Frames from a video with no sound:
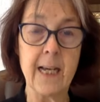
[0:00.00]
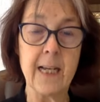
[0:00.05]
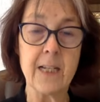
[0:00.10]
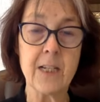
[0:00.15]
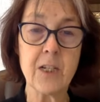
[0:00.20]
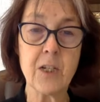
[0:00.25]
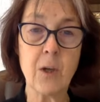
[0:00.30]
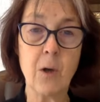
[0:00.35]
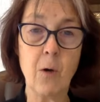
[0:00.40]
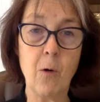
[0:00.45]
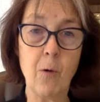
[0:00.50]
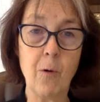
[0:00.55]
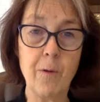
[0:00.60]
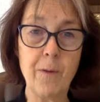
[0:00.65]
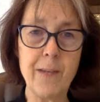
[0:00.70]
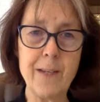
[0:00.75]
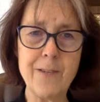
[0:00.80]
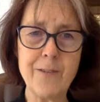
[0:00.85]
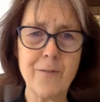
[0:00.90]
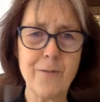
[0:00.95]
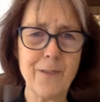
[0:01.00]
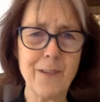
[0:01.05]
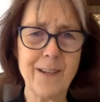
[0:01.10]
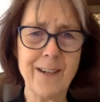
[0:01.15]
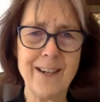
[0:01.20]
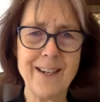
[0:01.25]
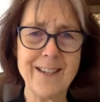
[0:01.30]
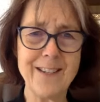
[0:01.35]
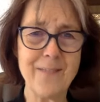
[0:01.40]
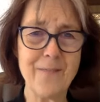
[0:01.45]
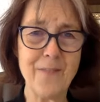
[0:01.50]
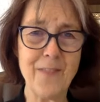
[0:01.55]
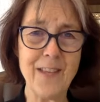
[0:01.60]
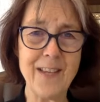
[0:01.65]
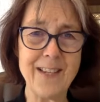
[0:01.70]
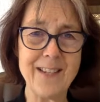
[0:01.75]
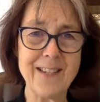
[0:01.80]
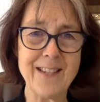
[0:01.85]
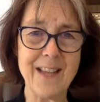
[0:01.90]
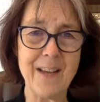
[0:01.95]
So these are the kinds of
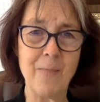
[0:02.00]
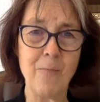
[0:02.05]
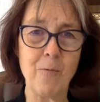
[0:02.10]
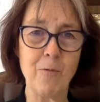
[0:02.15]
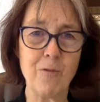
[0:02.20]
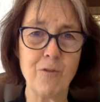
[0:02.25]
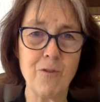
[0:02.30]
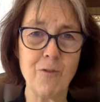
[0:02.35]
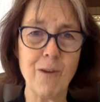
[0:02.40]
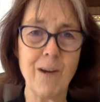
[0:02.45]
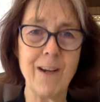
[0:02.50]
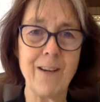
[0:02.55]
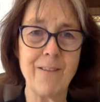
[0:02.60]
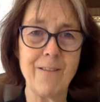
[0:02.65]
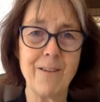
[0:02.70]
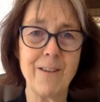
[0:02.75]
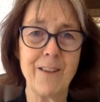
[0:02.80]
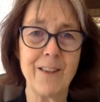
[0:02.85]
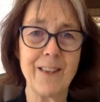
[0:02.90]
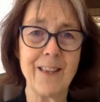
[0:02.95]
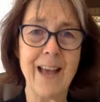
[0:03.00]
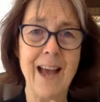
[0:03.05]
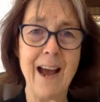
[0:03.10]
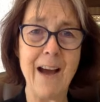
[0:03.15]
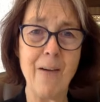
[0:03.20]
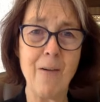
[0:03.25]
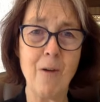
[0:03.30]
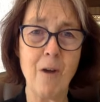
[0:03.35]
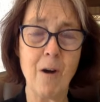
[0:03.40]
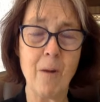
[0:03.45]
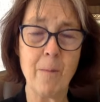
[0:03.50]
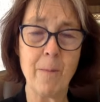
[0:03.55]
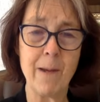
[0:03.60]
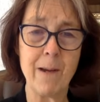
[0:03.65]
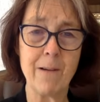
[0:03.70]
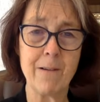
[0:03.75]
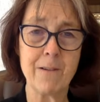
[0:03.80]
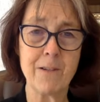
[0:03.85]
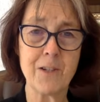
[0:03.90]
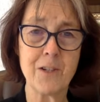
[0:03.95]
things that we're trying to allow our
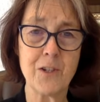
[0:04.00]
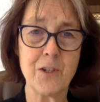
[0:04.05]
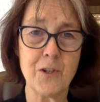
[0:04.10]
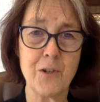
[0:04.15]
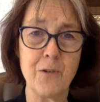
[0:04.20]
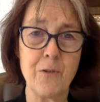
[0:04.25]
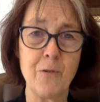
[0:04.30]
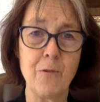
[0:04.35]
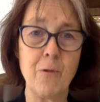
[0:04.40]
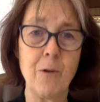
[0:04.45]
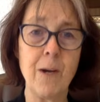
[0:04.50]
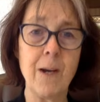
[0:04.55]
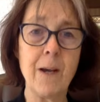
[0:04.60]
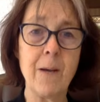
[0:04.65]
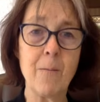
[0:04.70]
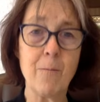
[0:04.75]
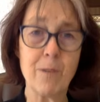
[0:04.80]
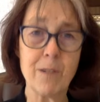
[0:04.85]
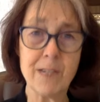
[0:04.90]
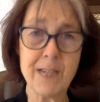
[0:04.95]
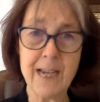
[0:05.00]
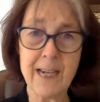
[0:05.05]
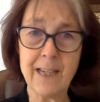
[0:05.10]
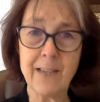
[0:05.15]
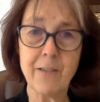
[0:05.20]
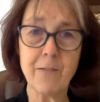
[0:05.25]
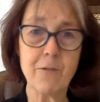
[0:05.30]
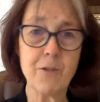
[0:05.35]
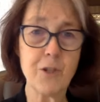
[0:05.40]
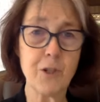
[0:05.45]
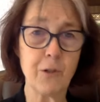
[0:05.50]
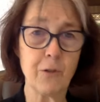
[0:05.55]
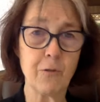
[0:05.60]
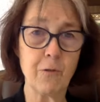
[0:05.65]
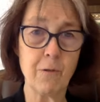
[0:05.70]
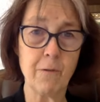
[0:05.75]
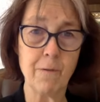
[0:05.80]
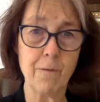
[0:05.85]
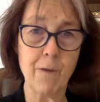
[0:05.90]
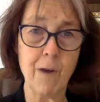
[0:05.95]
parents to protect their
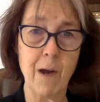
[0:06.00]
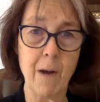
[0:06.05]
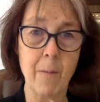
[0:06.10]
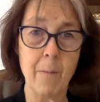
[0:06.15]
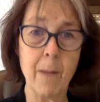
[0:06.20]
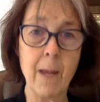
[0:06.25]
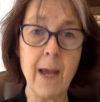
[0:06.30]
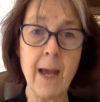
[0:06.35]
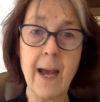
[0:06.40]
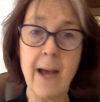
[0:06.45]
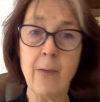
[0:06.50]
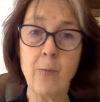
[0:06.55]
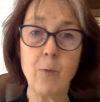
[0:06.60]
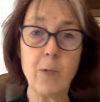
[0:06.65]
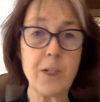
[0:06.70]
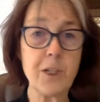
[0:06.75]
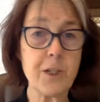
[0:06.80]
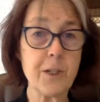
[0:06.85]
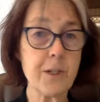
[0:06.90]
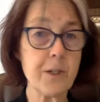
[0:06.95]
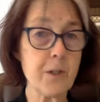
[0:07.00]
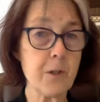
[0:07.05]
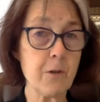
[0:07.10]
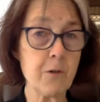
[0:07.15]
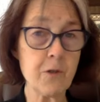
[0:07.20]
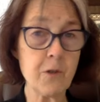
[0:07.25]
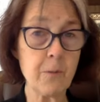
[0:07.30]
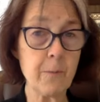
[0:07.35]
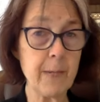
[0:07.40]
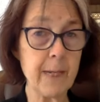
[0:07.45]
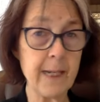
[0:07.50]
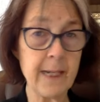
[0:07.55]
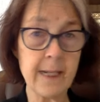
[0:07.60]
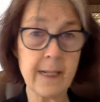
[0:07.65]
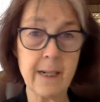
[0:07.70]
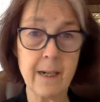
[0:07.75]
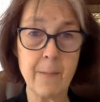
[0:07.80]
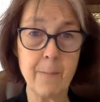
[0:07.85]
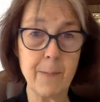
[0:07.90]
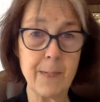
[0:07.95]
children from, and which the social media
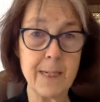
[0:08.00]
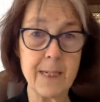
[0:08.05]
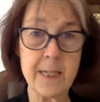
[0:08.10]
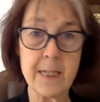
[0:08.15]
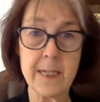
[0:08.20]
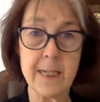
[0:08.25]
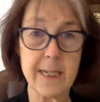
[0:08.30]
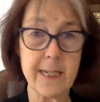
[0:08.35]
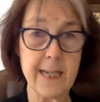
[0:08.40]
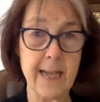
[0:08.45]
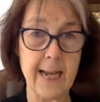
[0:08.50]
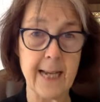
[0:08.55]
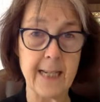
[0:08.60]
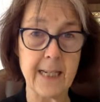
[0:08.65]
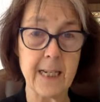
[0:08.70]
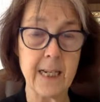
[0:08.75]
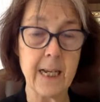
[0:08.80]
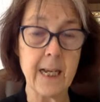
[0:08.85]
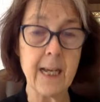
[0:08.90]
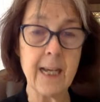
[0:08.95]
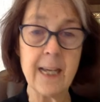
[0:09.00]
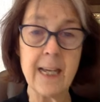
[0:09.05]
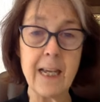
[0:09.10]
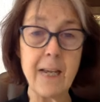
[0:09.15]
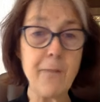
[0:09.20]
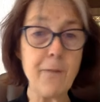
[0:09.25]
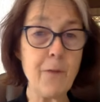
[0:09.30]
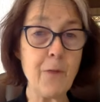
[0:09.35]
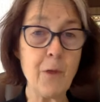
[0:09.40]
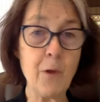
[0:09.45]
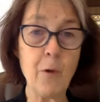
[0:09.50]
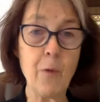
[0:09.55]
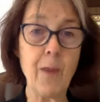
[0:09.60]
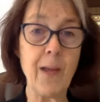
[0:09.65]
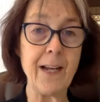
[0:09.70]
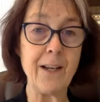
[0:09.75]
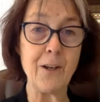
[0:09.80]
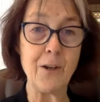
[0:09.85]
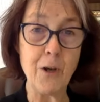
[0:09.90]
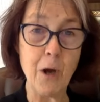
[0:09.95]
companies to date, even though
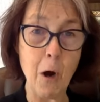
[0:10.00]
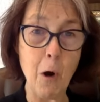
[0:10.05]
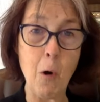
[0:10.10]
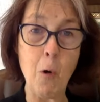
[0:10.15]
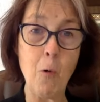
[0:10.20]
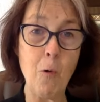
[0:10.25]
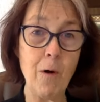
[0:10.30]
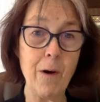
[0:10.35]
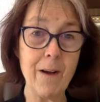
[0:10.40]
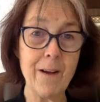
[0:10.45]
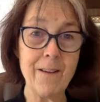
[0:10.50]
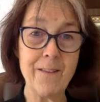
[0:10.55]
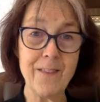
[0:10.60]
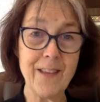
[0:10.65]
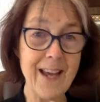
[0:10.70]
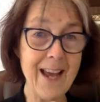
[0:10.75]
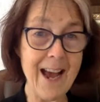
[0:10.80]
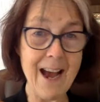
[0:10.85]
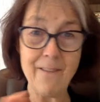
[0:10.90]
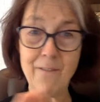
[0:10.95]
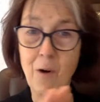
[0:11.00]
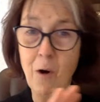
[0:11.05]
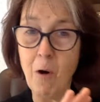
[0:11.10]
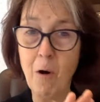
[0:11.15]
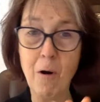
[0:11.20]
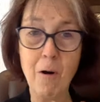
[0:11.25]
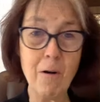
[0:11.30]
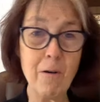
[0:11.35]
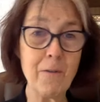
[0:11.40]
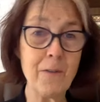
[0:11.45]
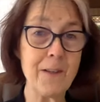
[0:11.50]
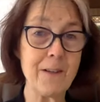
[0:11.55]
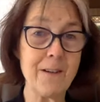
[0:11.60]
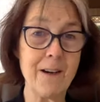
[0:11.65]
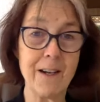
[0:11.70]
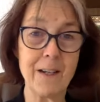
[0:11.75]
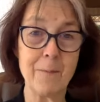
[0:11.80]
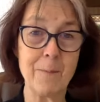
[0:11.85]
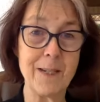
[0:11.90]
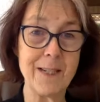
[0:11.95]
they know they have all the
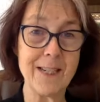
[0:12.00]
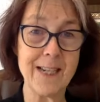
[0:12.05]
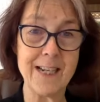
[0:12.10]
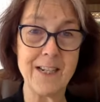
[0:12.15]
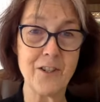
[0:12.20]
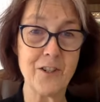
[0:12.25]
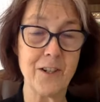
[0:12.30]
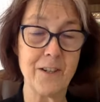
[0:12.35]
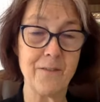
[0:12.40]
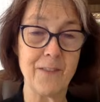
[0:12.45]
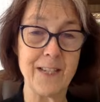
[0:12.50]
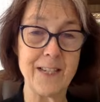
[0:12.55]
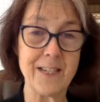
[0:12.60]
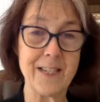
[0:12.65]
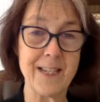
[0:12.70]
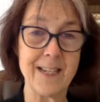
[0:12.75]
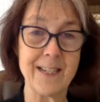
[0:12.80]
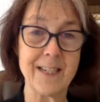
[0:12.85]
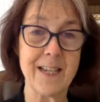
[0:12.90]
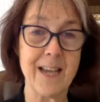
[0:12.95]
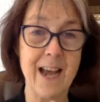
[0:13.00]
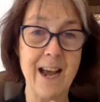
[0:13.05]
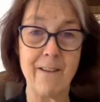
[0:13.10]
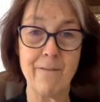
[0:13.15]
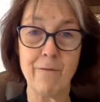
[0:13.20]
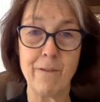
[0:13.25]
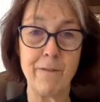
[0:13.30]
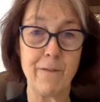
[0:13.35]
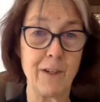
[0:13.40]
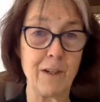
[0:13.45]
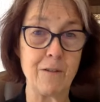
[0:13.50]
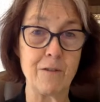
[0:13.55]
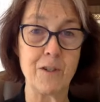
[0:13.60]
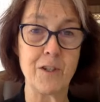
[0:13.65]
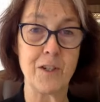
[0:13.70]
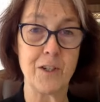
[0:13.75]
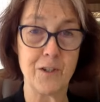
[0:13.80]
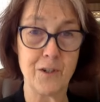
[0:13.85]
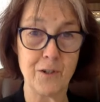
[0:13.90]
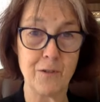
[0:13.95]
documentation of these things have
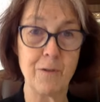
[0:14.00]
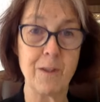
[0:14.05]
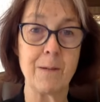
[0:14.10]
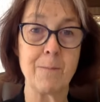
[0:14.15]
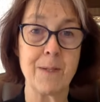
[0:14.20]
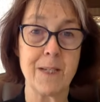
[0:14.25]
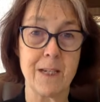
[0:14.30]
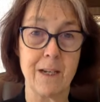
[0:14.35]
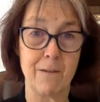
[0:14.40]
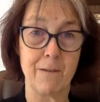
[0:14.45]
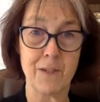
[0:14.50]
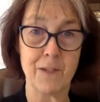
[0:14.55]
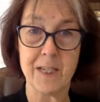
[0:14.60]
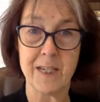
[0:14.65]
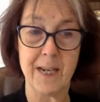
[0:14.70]
refused to themselves mm-hmm.